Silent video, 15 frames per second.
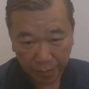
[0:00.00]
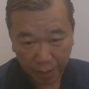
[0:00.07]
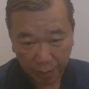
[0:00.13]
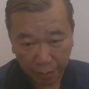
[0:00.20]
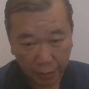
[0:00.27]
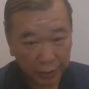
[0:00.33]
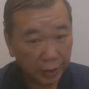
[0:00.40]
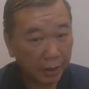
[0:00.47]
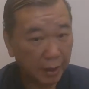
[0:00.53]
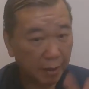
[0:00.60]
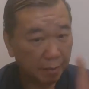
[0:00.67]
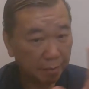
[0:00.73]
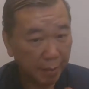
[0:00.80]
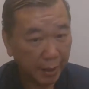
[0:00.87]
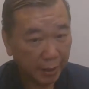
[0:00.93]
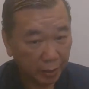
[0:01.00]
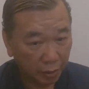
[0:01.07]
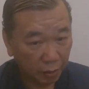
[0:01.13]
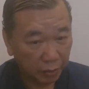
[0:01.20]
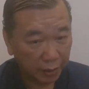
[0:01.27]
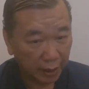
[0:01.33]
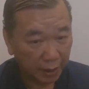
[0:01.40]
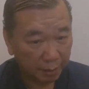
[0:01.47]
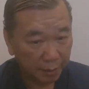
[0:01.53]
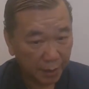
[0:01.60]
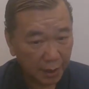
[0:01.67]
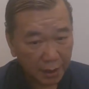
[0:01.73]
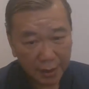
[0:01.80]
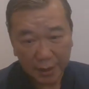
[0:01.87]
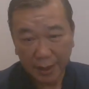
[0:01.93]
between a macro
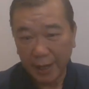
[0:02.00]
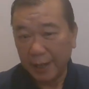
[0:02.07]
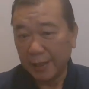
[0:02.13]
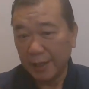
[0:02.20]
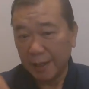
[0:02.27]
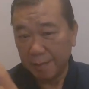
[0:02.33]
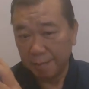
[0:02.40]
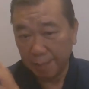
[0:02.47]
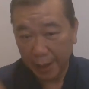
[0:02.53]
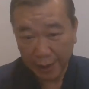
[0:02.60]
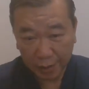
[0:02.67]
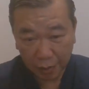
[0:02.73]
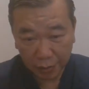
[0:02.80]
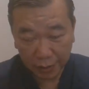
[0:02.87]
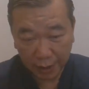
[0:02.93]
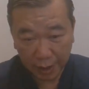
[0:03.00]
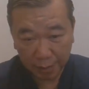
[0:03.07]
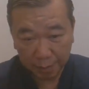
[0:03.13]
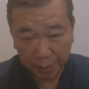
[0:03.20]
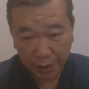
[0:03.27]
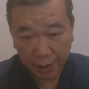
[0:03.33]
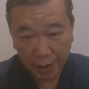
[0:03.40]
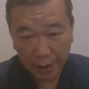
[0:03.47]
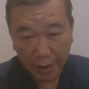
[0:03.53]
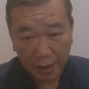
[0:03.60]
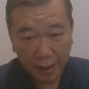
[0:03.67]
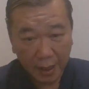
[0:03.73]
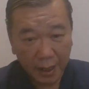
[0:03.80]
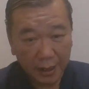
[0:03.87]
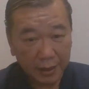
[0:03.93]
therapy and a microtherapy.
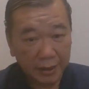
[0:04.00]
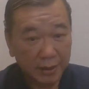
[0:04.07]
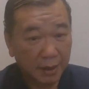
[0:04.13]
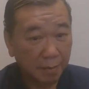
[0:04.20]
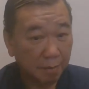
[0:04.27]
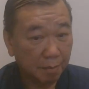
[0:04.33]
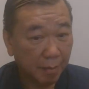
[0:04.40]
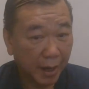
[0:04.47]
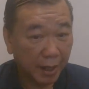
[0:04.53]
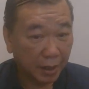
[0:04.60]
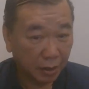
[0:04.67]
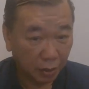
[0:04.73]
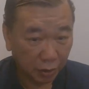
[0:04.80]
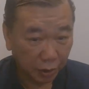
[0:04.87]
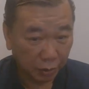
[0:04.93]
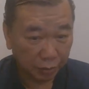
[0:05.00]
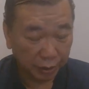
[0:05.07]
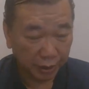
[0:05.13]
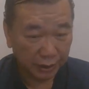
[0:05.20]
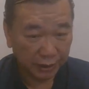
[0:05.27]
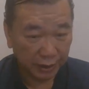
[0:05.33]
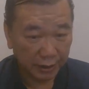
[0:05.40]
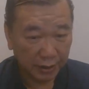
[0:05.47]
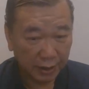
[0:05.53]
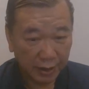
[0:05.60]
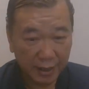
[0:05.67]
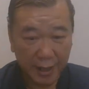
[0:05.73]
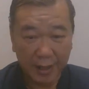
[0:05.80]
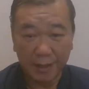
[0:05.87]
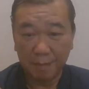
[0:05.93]
This is a macronutrition
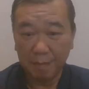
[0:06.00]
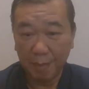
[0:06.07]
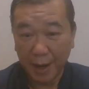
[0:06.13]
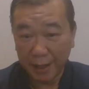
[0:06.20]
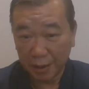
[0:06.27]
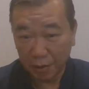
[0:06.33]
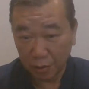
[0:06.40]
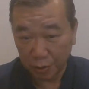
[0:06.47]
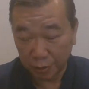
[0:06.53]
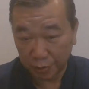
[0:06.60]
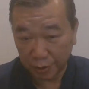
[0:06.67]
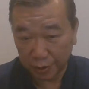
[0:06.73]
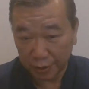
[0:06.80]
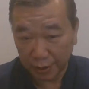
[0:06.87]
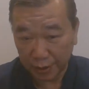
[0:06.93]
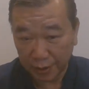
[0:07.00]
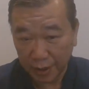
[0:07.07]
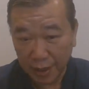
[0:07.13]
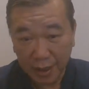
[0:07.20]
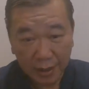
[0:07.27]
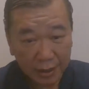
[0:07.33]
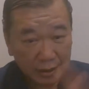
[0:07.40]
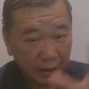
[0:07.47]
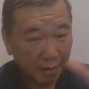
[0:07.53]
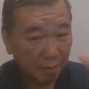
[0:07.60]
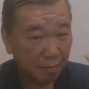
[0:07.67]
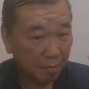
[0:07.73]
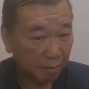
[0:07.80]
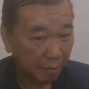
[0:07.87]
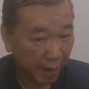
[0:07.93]
and a micronutrition. This is a
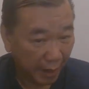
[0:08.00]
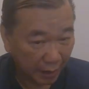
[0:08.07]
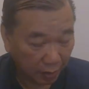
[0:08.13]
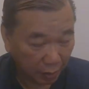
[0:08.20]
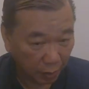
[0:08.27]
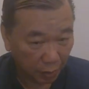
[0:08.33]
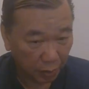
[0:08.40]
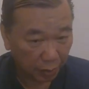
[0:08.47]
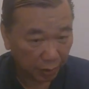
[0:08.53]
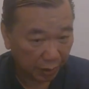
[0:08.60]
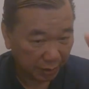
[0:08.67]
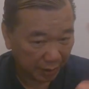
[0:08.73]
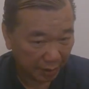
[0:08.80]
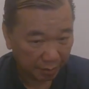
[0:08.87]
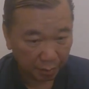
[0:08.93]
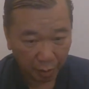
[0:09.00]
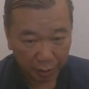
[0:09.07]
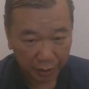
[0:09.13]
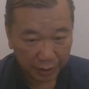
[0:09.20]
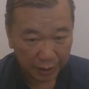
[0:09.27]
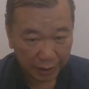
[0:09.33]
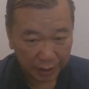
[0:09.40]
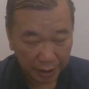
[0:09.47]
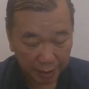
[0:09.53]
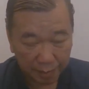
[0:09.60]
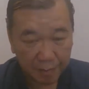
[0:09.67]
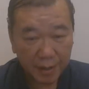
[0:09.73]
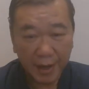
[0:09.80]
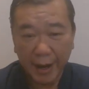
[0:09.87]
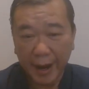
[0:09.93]
macro, this is a body system,
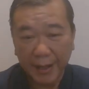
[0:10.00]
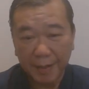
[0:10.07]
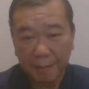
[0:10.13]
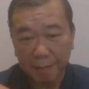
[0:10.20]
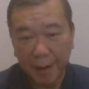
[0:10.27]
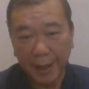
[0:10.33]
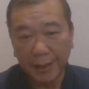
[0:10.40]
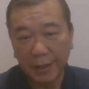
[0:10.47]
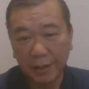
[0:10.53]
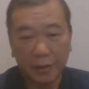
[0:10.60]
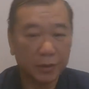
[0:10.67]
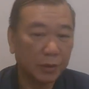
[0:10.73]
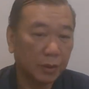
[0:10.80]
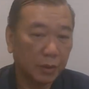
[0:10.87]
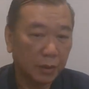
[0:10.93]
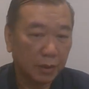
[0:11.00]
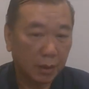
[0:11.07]
and a micro